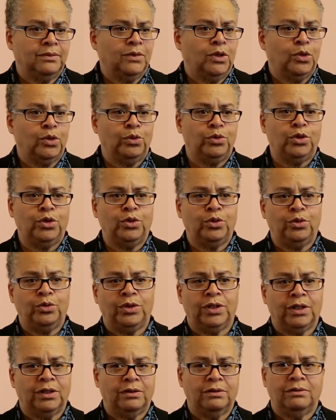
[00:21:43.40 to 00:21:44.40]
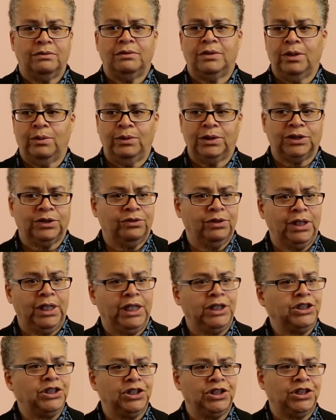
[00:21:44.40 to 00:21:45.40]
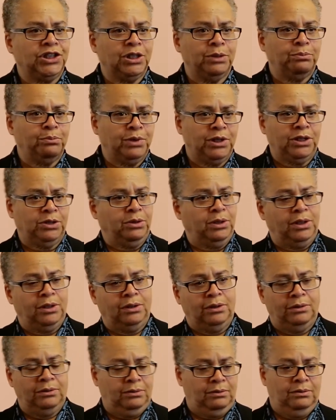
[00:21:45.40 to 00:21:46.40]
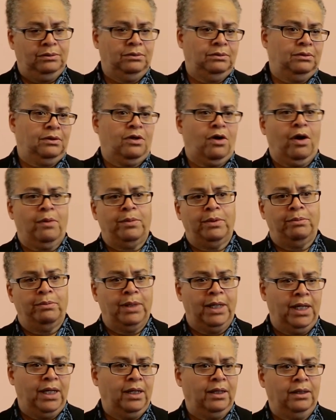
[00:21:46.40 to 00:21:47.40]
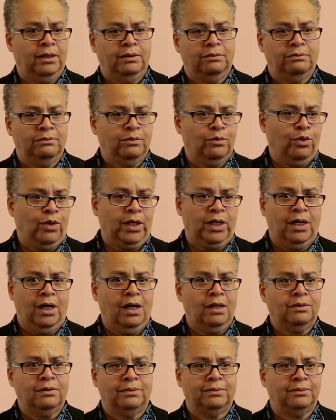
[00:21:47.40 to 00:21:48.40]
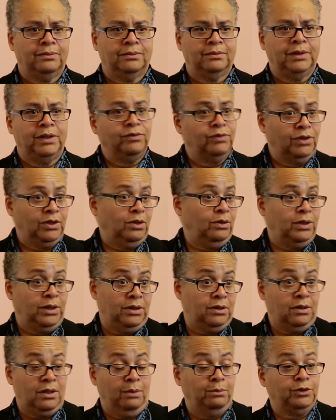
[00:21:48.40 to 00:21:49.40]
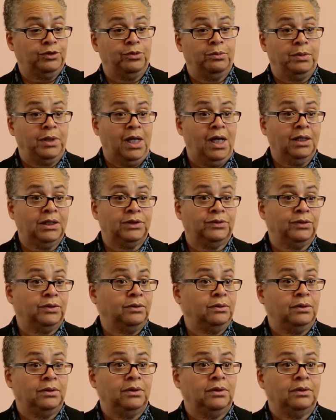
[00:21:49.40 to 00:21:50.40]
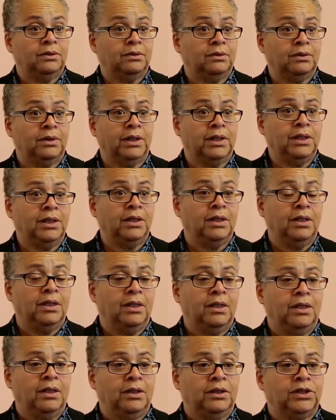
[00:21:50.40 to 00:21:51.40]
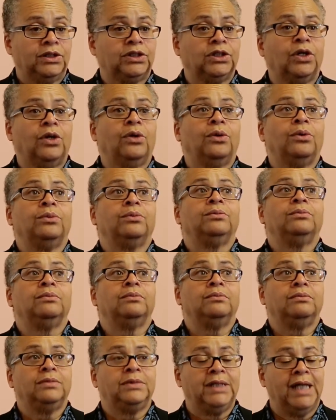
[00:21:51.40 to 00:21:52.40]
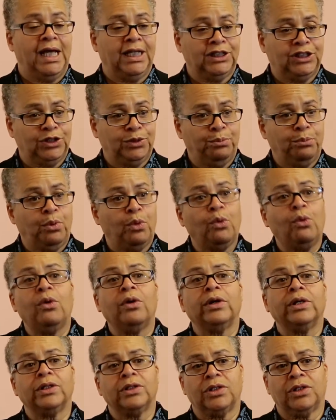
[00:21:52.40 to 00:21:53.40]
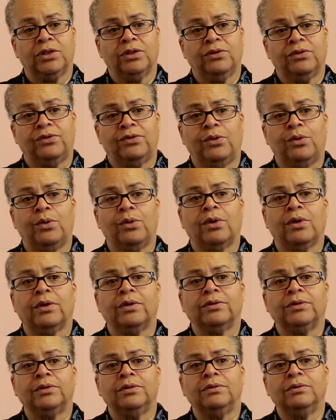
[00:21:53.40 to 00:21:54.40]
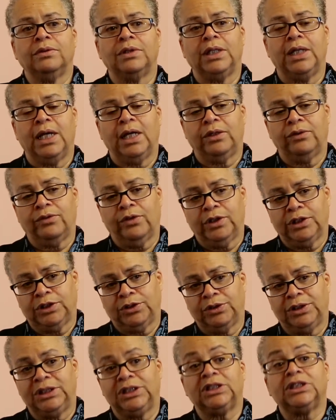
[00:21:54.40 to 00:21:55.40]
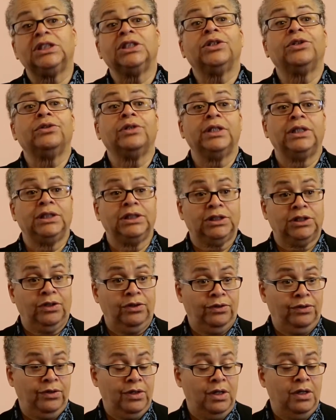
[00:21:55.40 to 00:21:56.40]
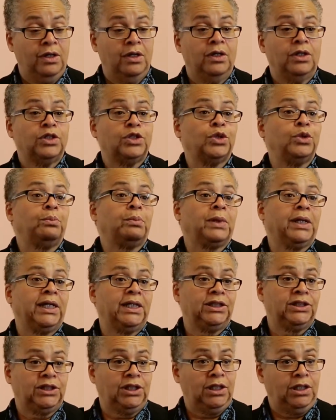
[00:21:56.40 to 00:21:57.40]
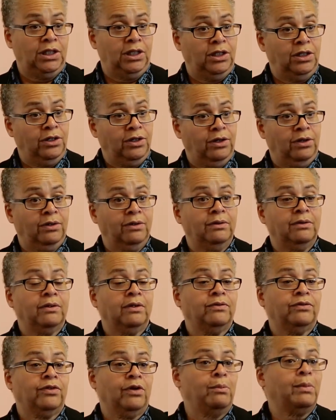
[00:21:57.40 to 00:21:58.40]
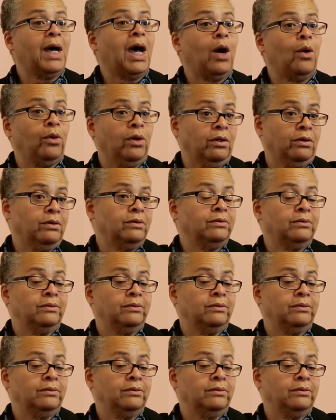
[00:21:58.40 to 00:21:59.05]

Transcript: Who knew that there was a relationship between Carpetbag and Roy Cochran, even though he comes from Knoxville, right? So that support for the anniversary series of 2 plays a year from our